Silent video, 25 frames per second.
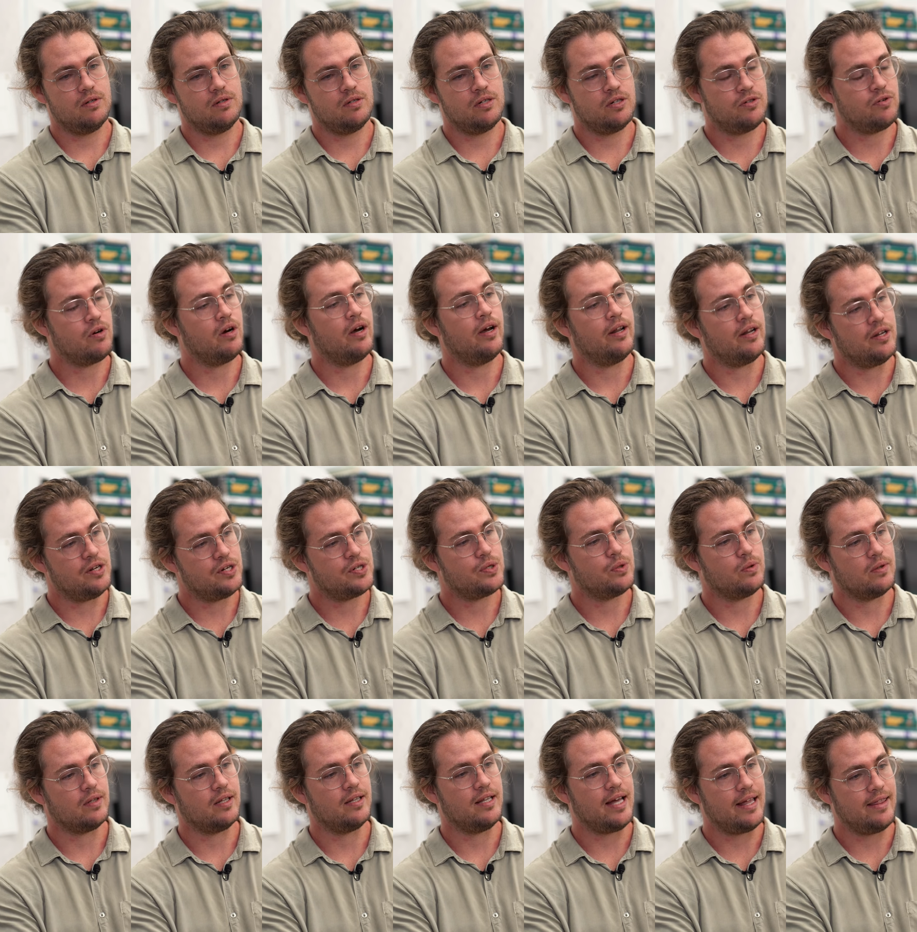to try and
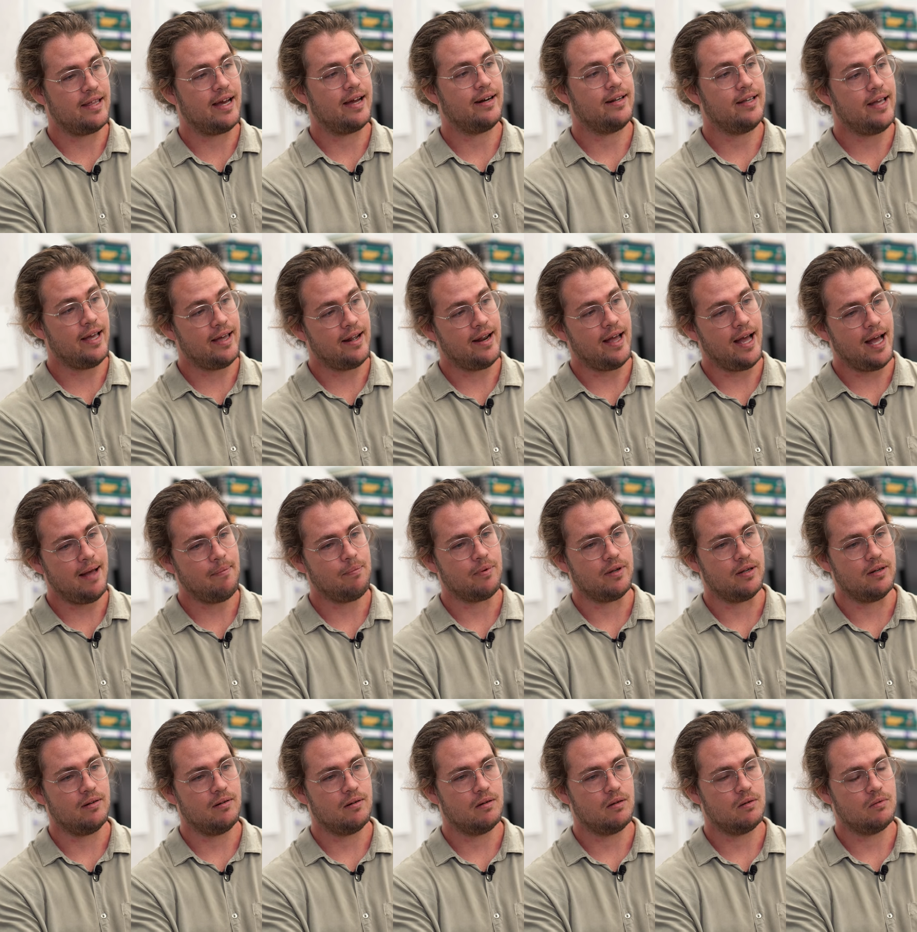ensure that, that that can
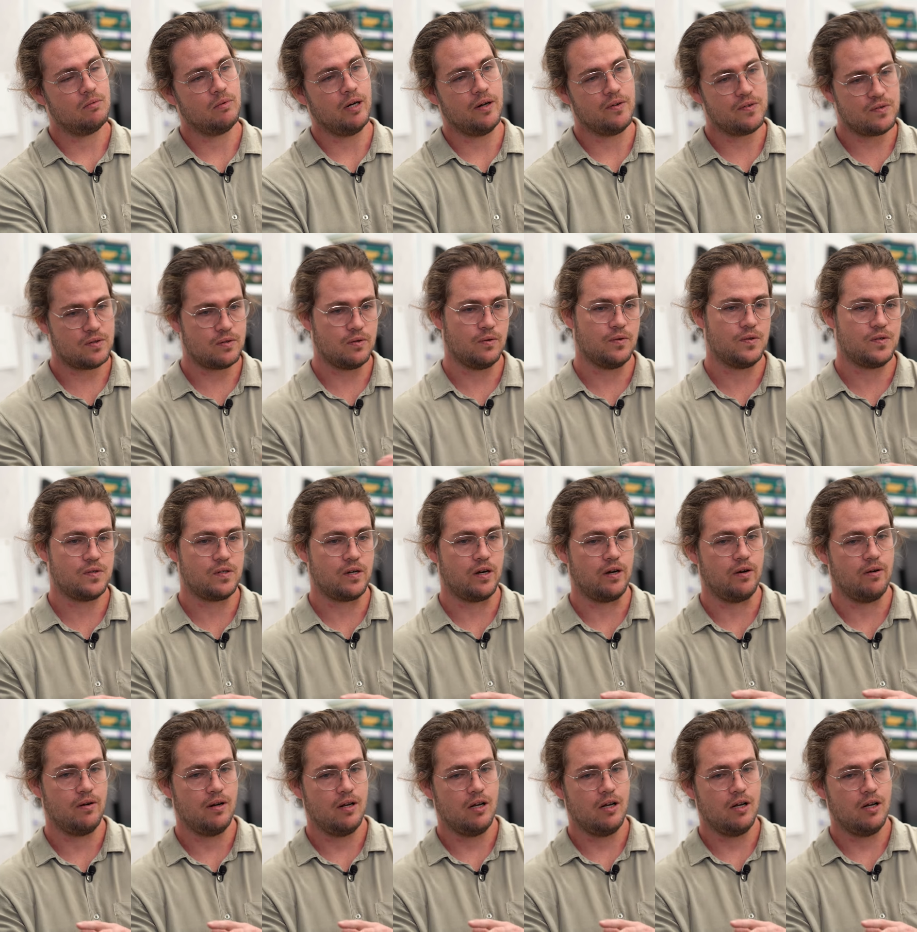happen whilst also